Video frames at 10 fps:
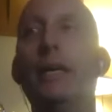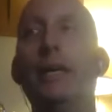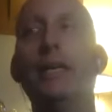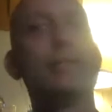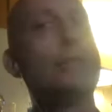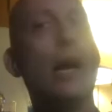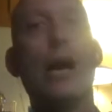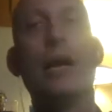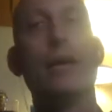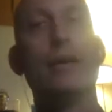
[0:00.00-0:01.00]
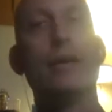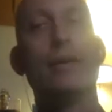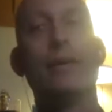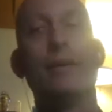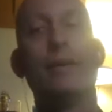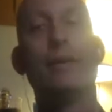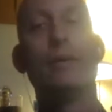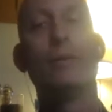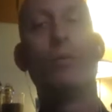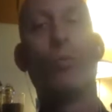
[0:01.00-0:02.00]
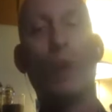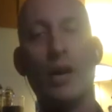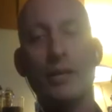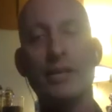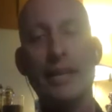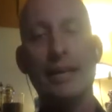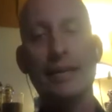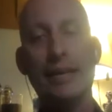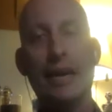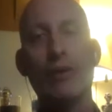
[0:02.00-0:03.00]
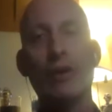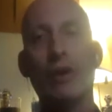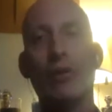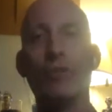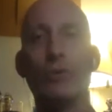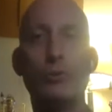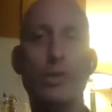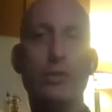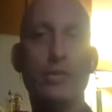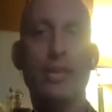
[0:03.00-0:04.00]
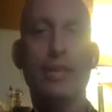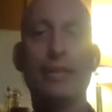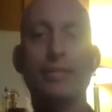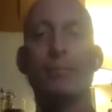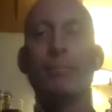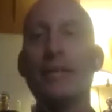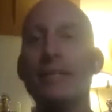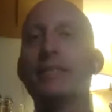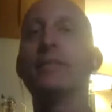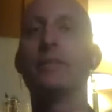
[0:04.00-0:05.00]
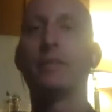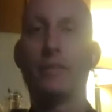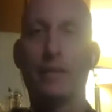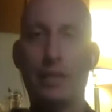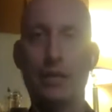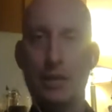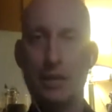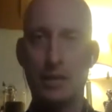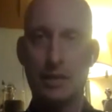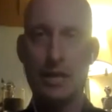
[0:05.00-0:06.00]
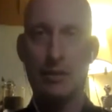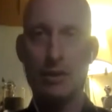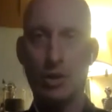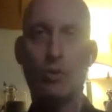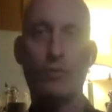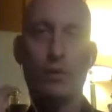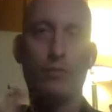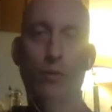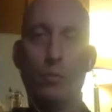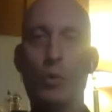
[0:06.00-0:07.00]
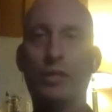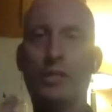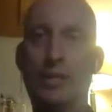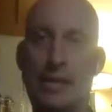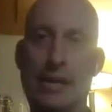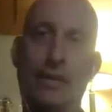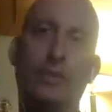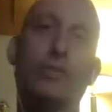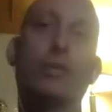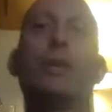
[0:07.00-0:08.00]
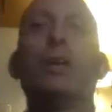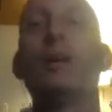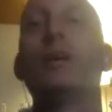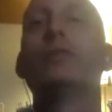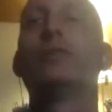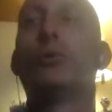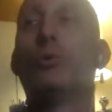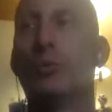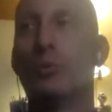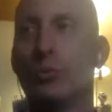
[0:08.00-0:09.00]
it's not one thing carried over to another thing, it's pieces carried over from one to the next. So